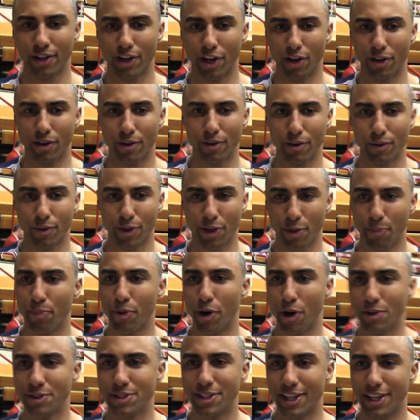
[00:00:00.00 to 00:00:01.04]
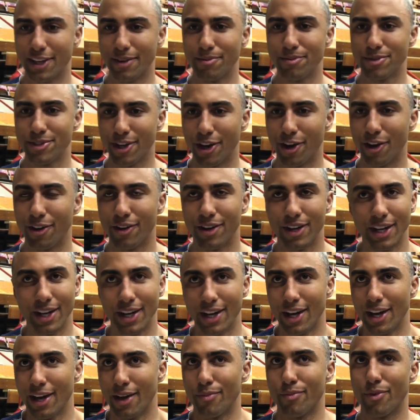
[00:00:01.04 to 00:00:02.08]
know with a pro team, so
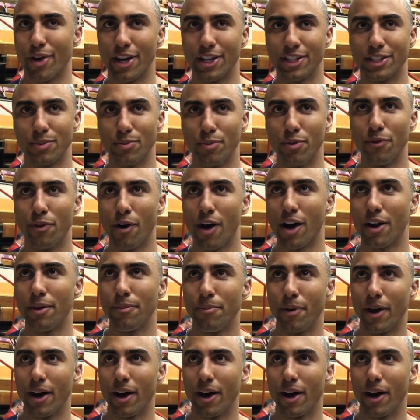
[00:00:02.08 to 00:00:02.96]
ready to move on.